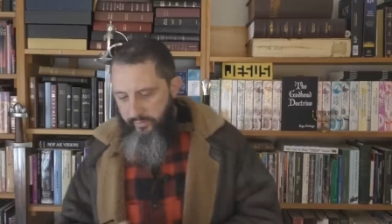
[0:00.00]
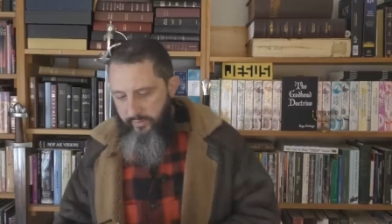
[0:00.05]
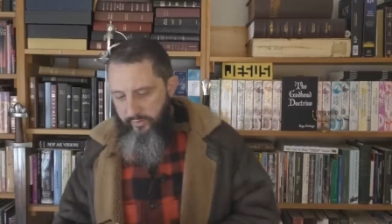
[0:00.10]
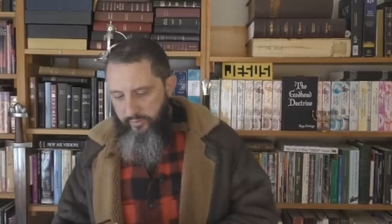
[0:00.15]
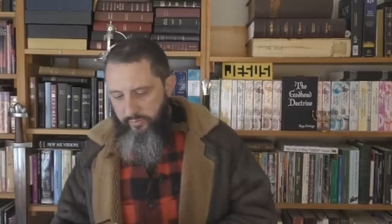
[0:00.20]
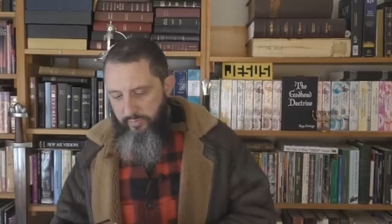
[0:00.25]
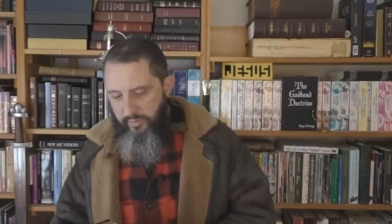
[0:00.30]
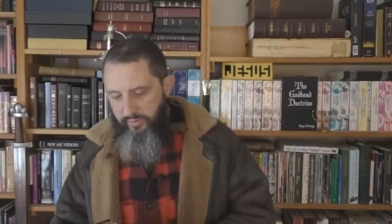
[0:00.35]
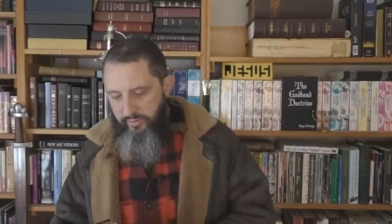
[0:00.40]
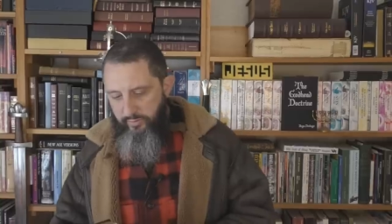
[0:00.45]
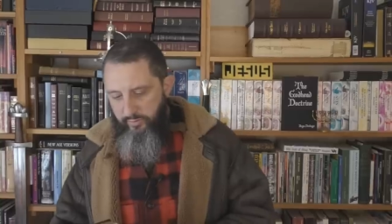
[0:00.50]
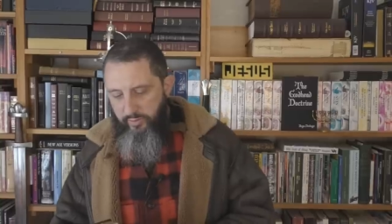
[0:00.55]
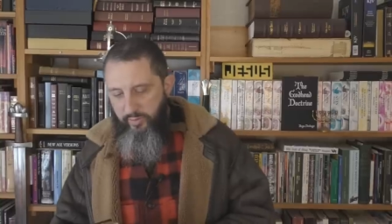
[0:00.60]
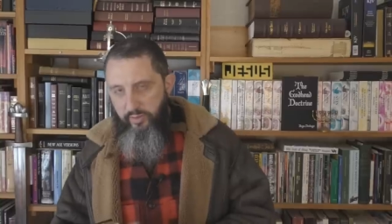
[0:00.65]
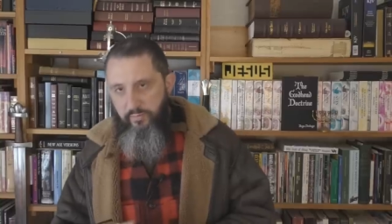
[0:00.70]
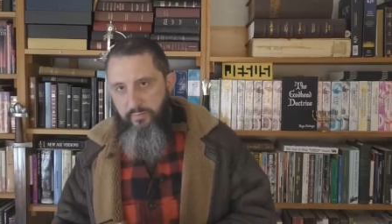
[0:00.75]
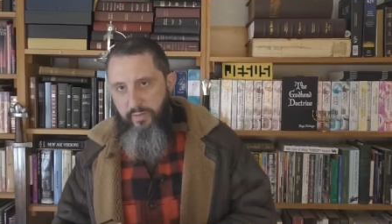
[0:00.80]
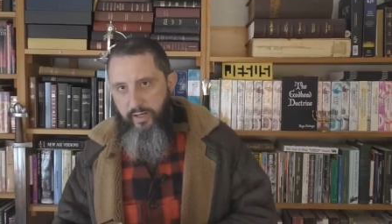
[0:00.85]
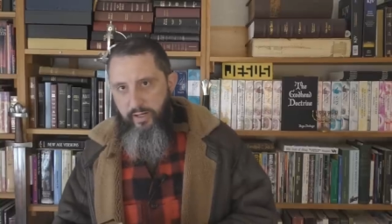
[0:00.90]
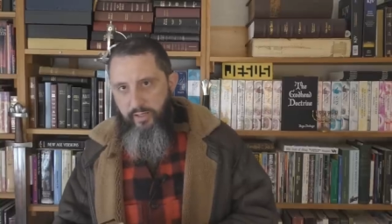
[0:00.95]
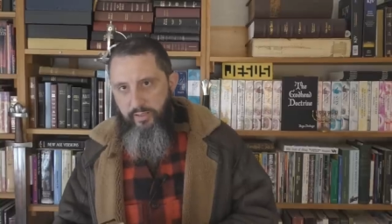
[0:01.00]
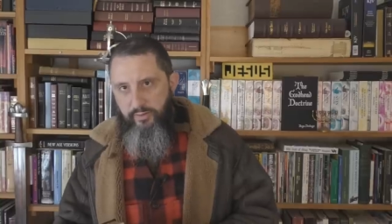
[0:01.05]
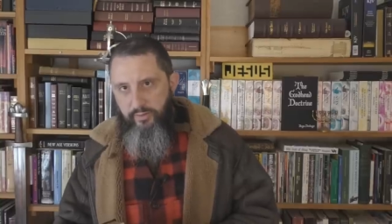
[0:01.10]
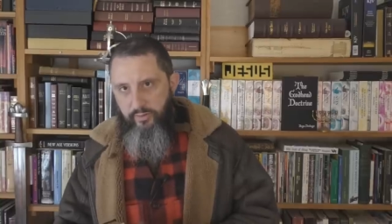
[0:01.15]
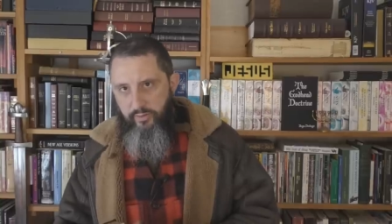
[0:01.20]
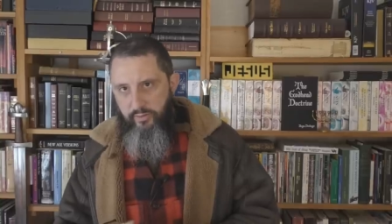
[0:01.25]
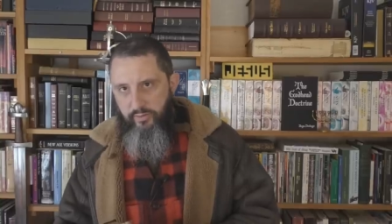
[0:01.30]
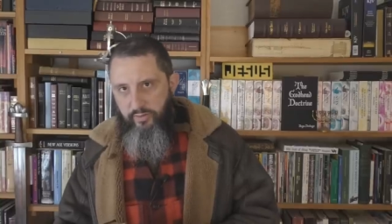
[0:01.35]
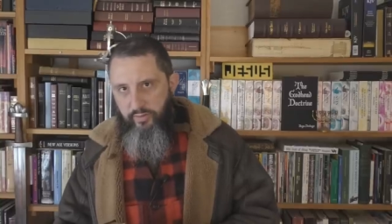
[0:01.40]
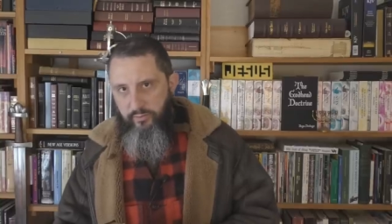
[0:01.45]
This would be some good
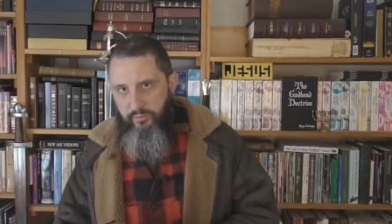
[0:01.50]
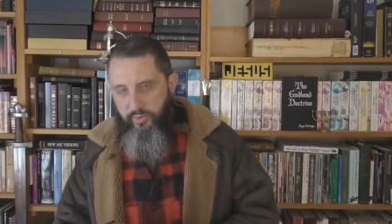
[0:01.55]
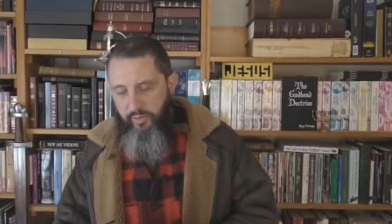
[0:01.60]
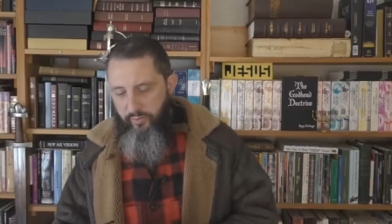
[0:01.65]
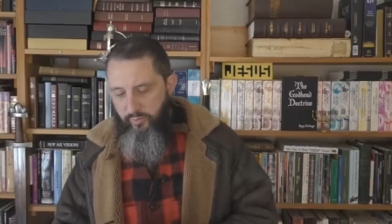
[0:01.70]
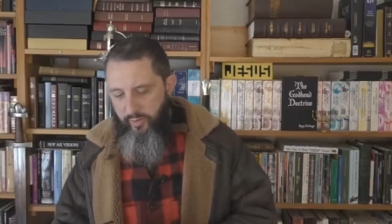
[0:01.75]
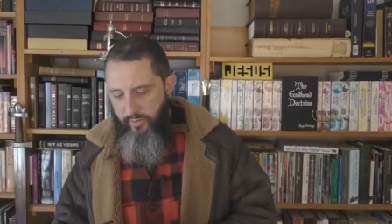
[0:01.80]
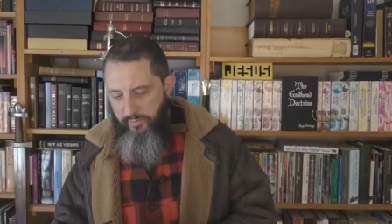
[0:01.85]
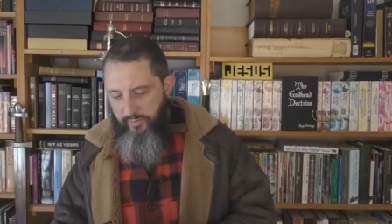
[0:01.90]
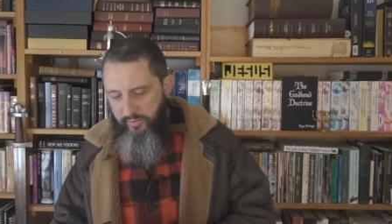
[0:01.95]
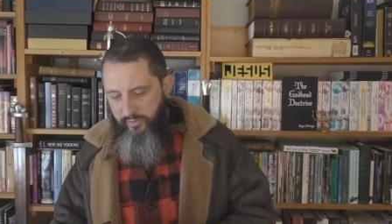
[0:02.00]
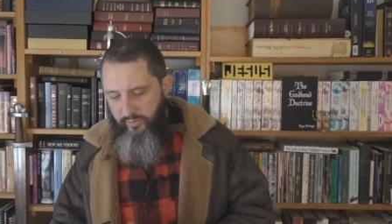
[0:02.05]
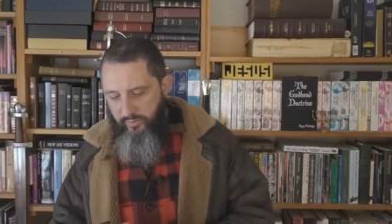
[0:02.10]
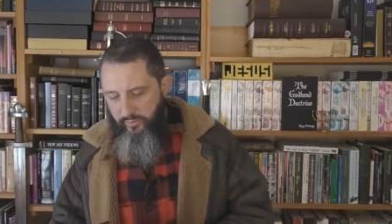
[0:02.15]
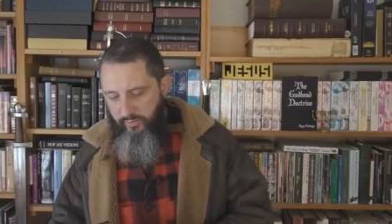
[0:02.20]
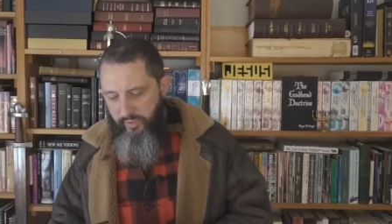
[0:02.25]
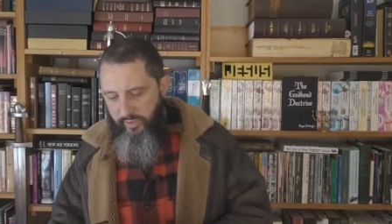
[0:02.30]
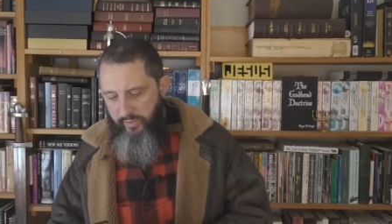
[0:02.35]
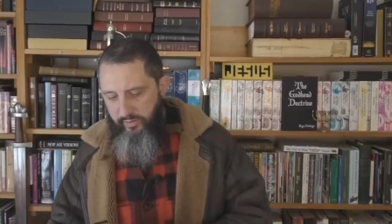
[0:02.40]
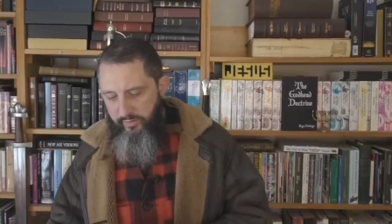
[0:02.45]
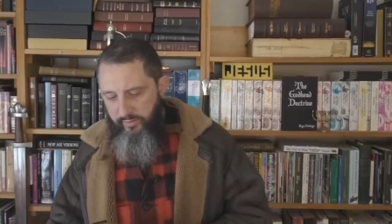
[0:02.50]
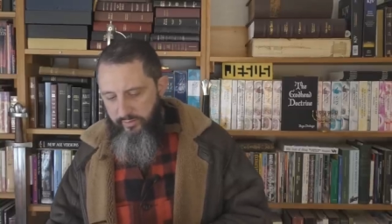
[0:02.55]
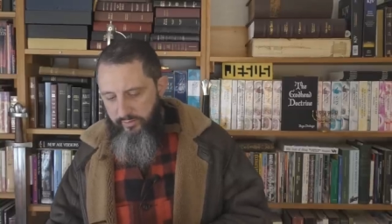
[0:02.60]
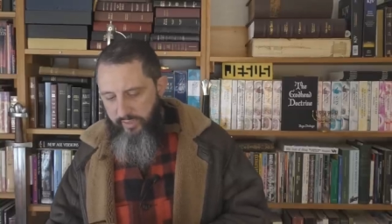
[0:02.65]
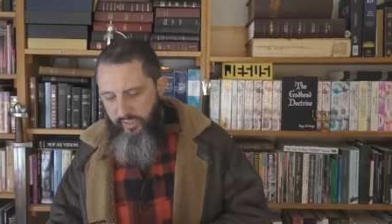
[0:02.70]
Marys or some good women to uh,